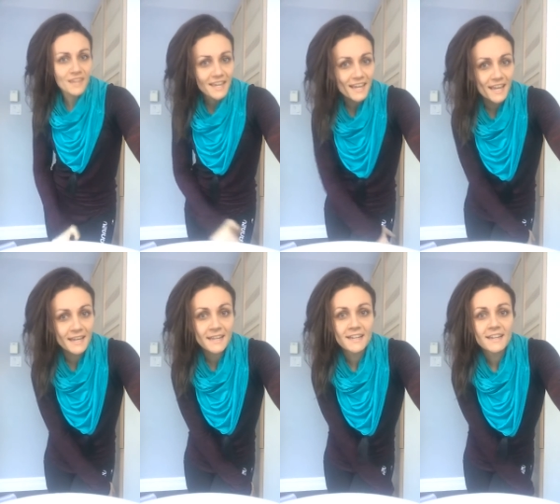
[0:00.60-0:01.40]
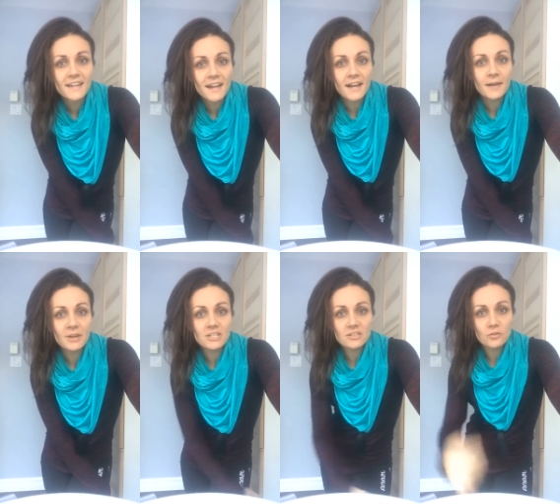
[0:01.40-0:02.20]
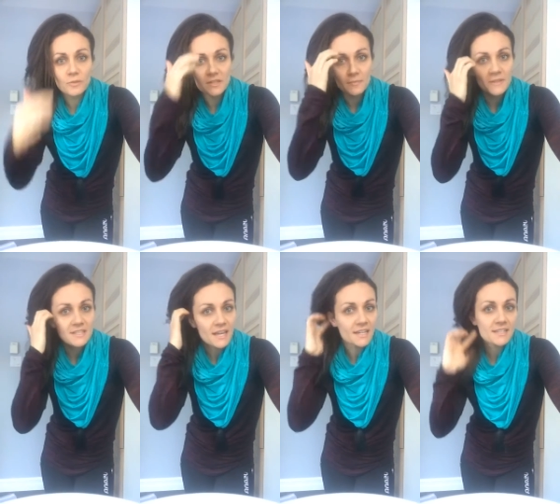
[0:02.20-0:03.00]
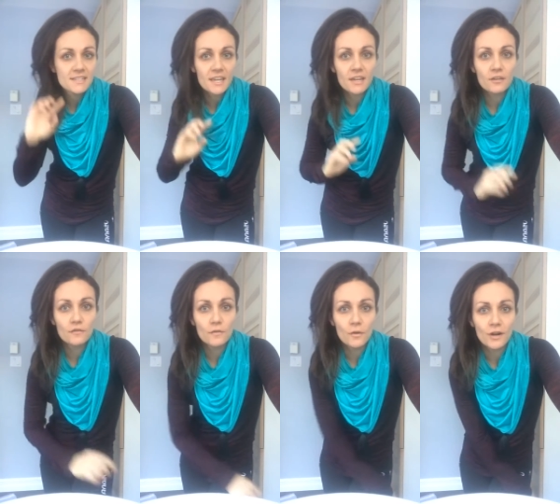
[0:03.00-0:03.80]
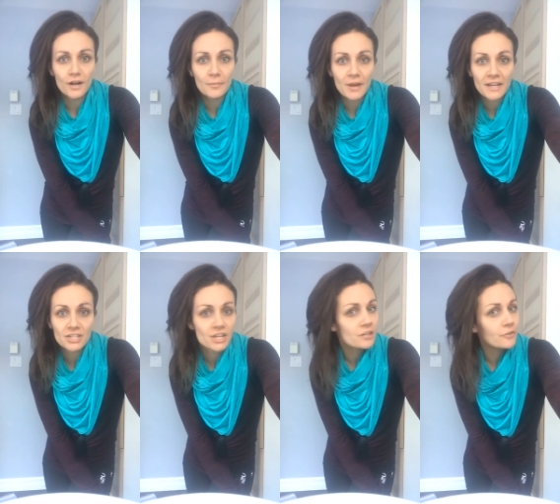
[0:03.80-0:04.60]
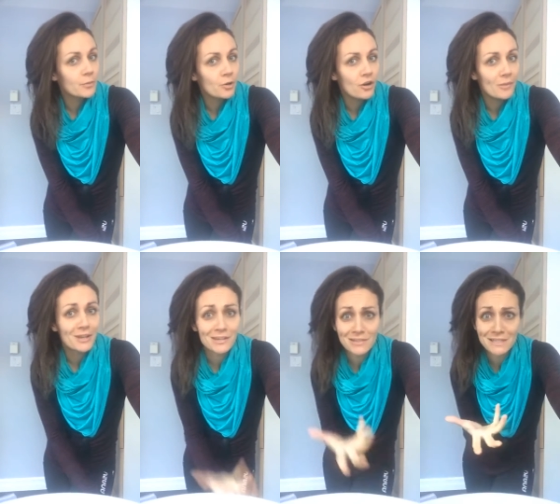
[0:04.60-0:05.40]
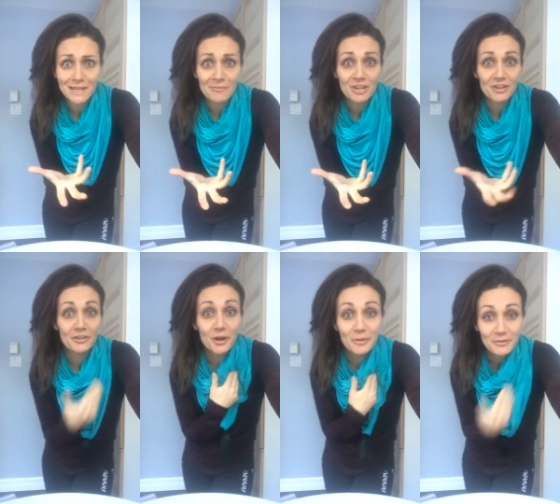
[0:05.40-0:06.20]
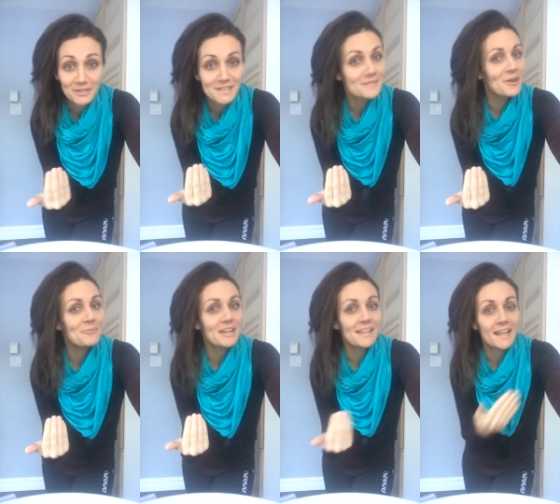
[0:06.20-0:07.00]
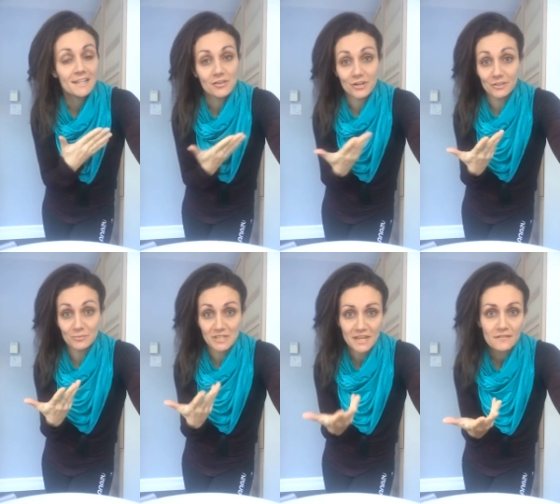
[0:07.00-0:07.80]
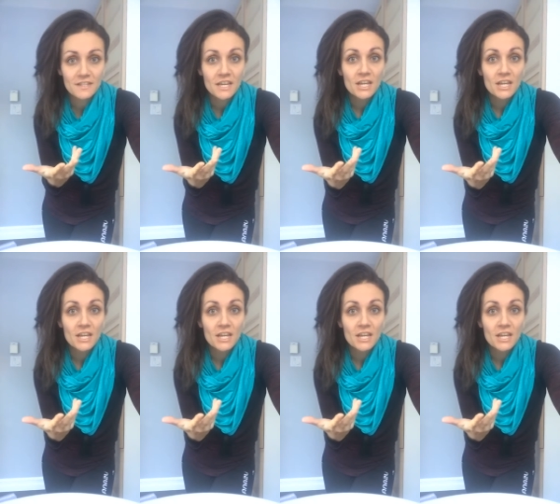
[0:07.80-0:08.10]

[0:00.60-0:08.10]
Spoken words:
Hey gang, I just opened up a sliding scale for my January program. I know this time of year nobody wants to spend money, let alone on themselves.